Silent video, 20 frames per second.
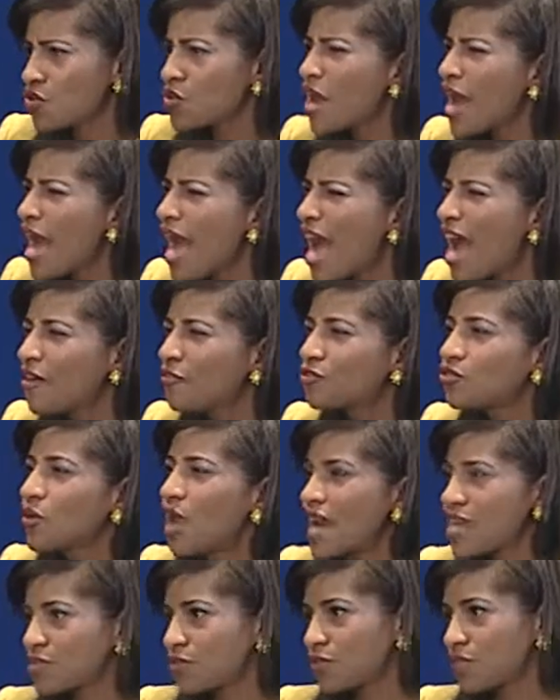You have to
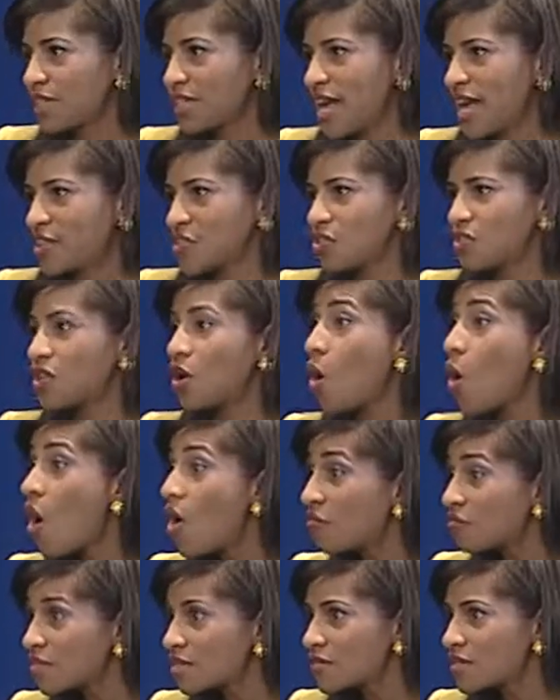ask for an action.
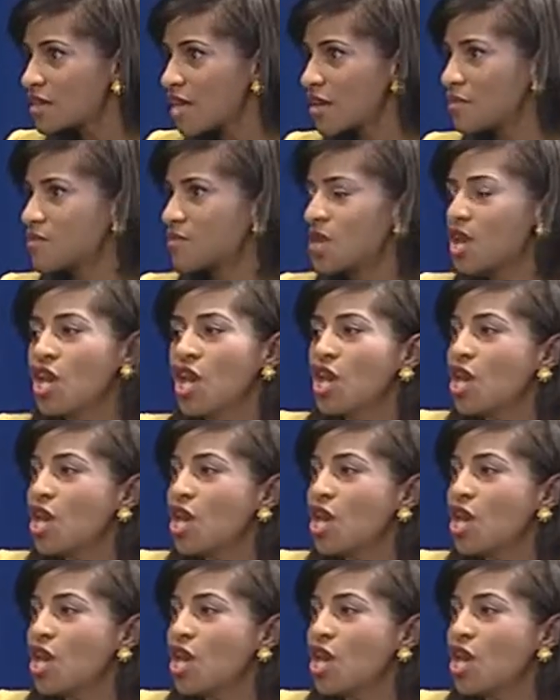Oftentimes,